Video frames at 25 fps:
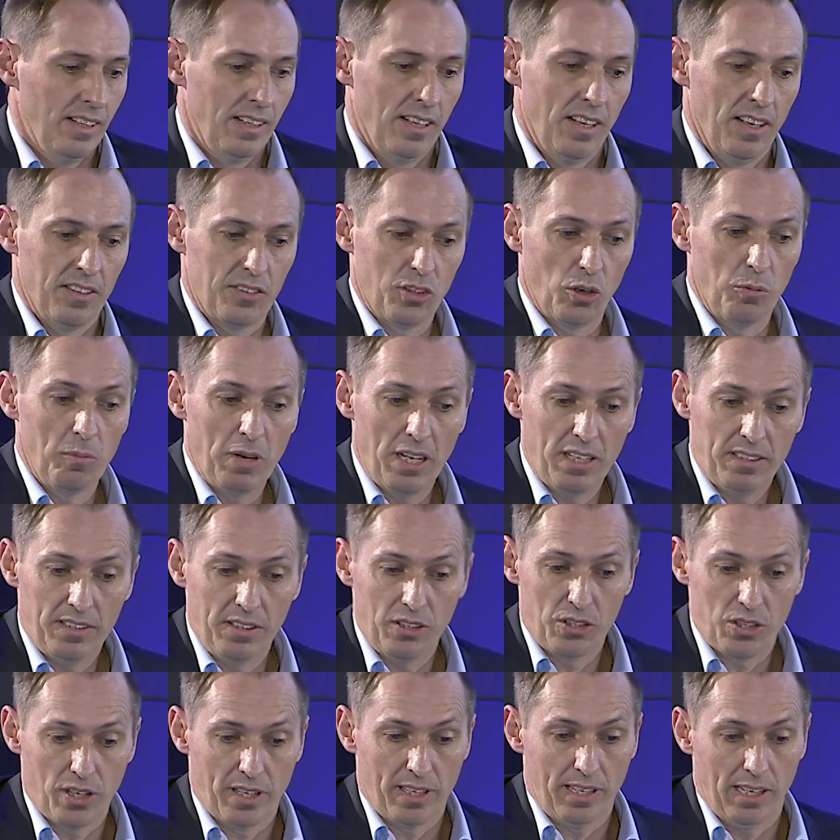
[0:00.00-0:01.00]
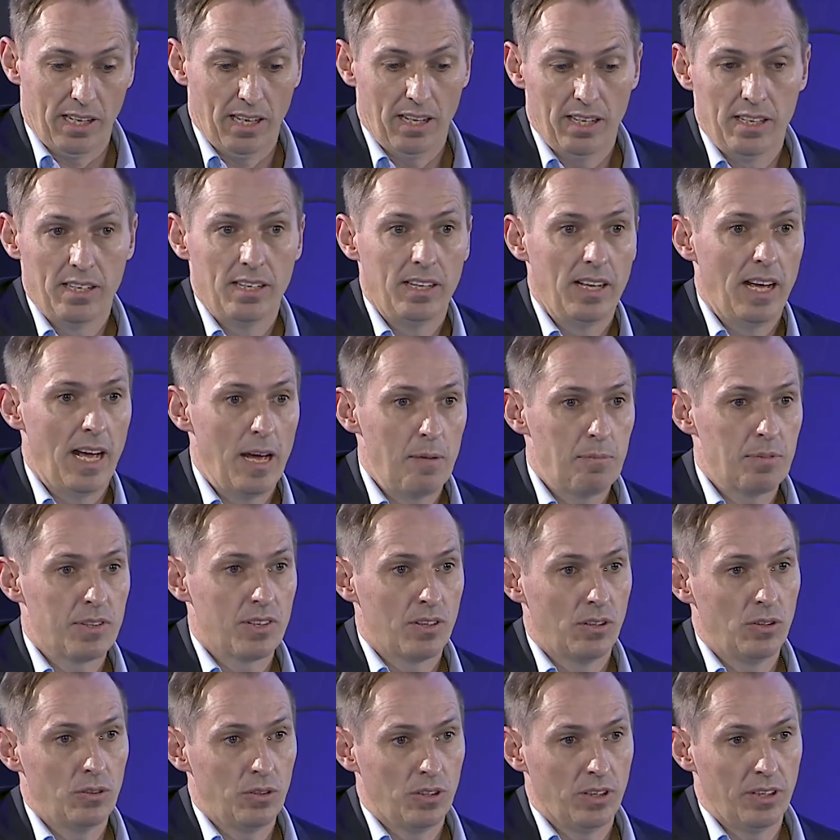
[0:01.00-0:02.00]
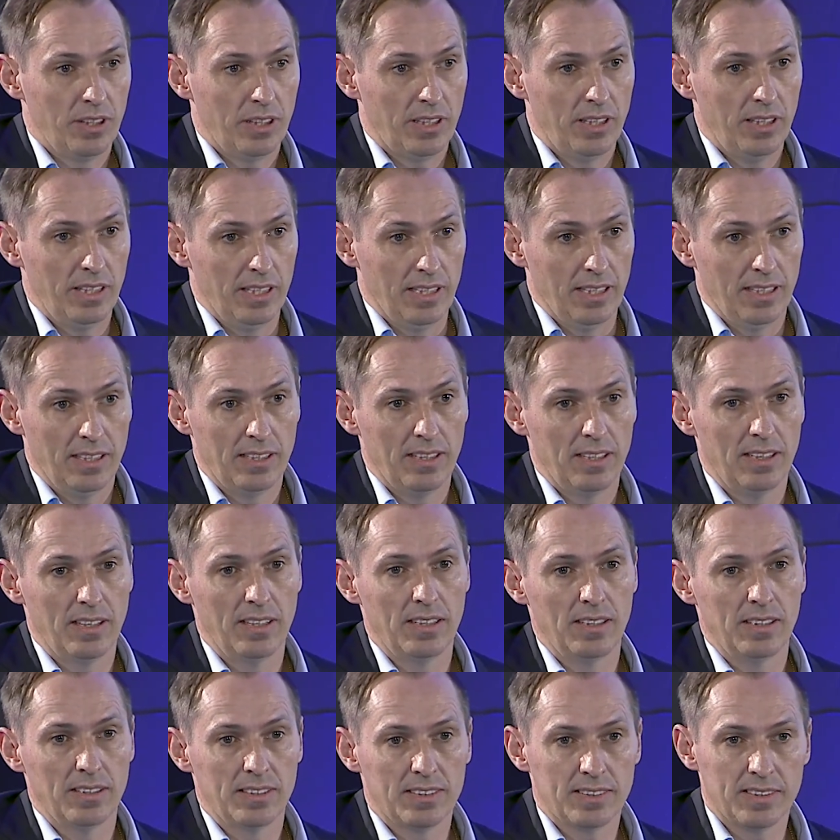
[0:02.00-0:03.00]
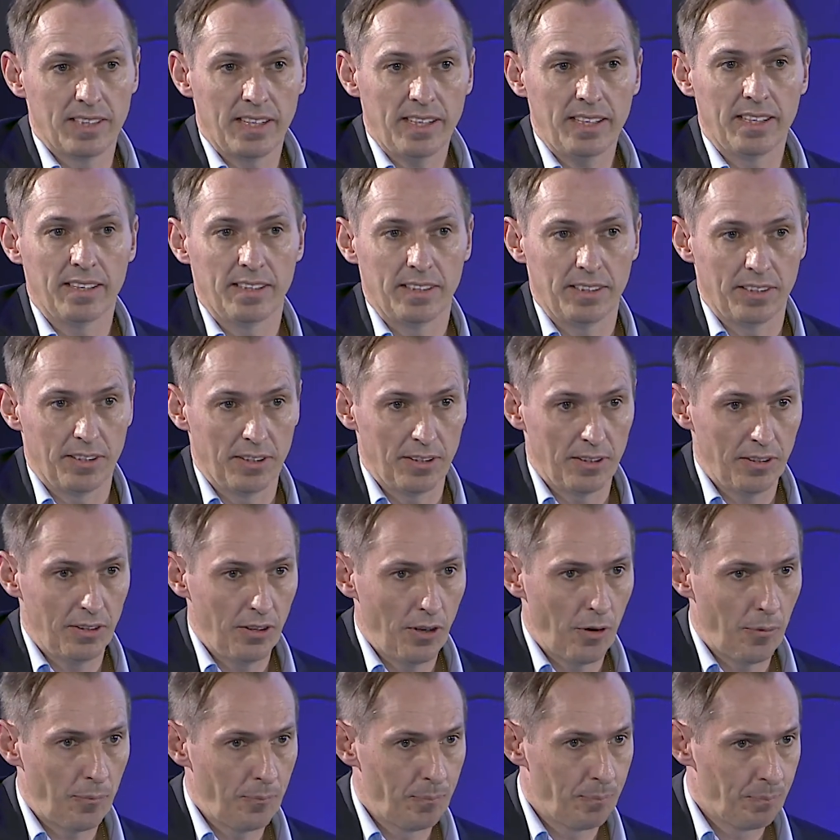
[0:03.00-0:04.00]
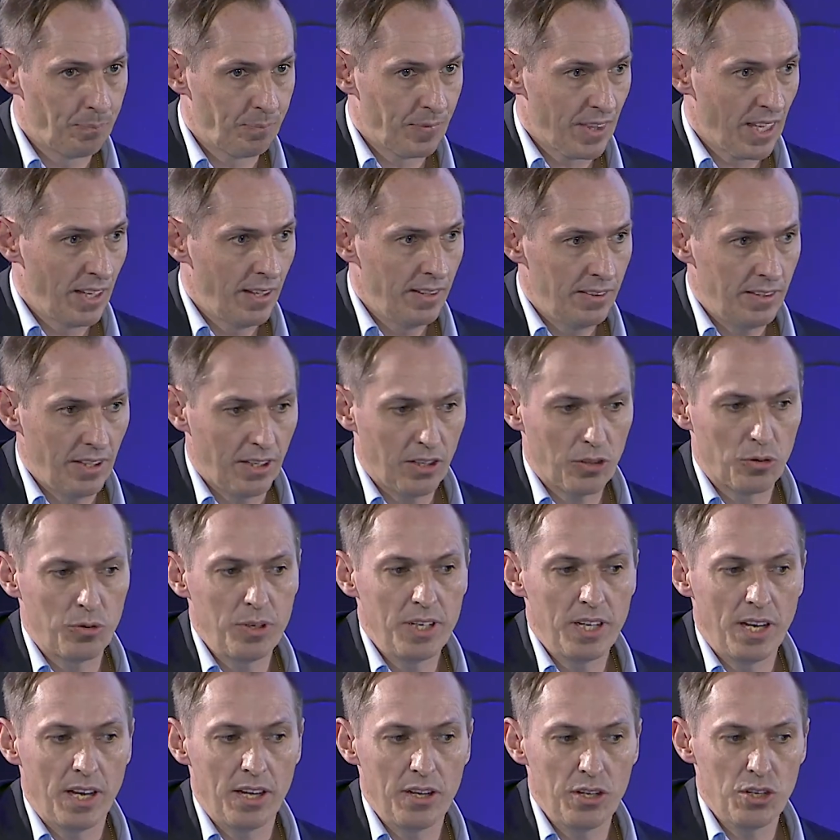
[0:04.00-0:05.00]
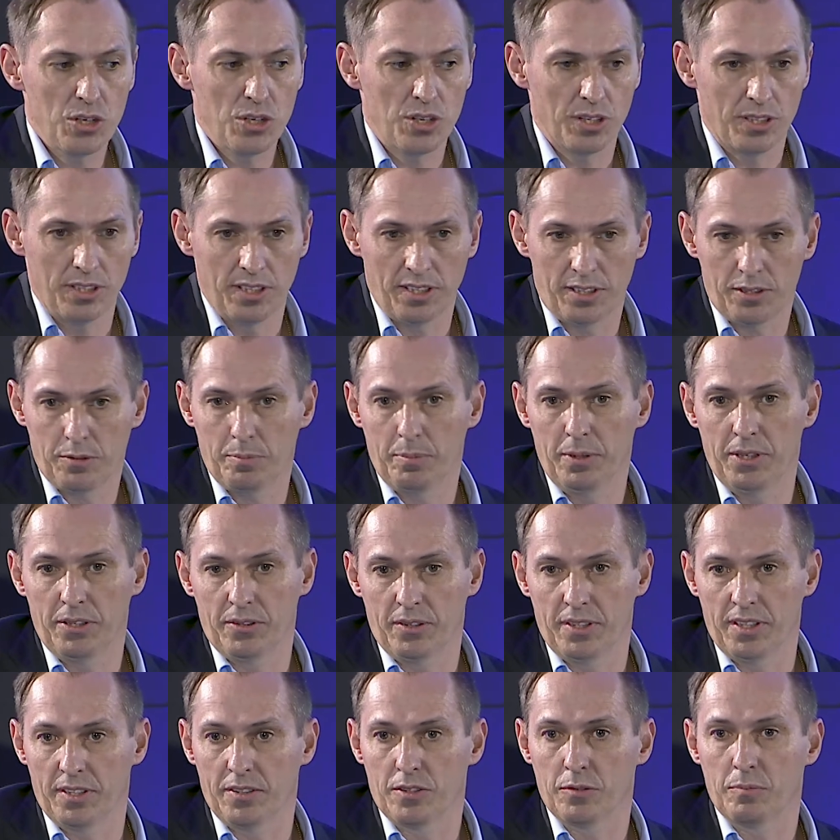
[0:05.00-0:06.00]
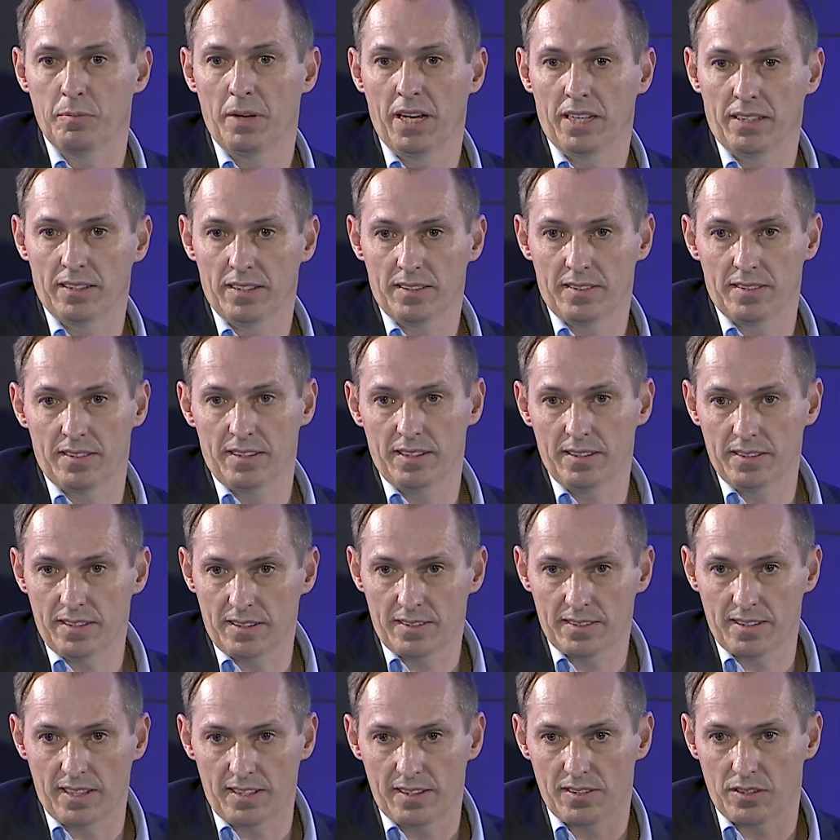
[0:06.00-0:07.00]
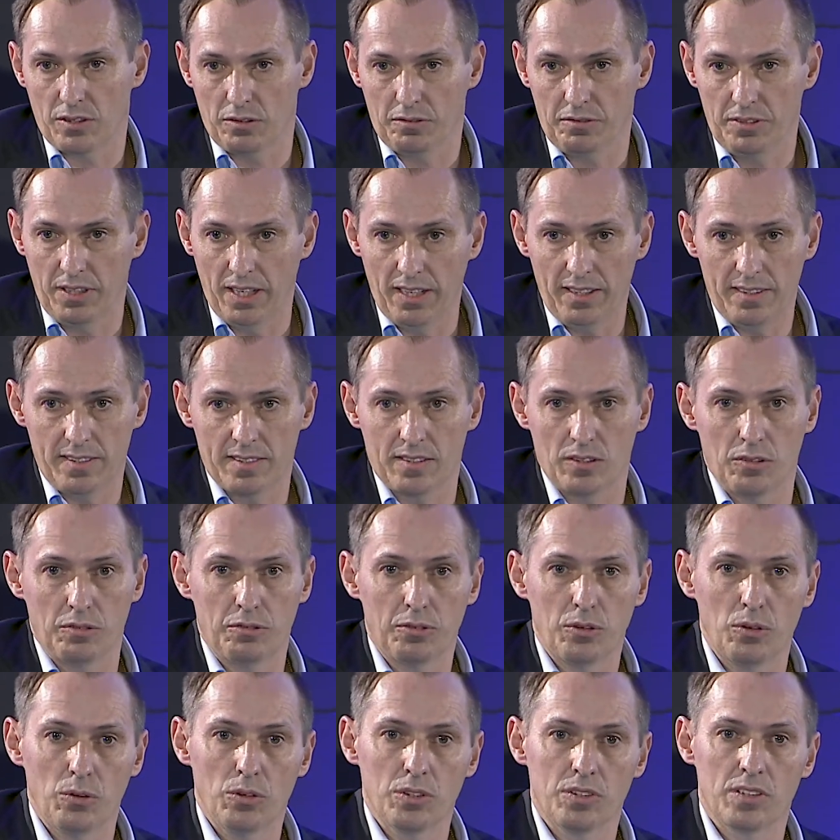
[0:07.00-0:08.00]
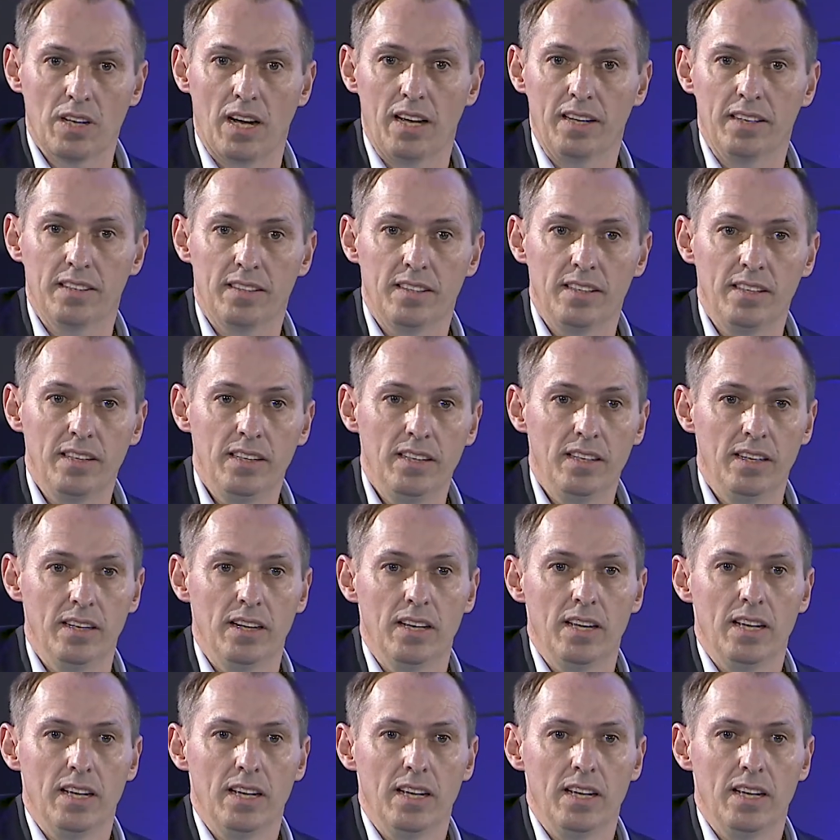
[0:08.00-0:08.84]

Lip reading: So multi-channel, absolutely key. Second, the creation experience matters in the sense of, yes, of course, IT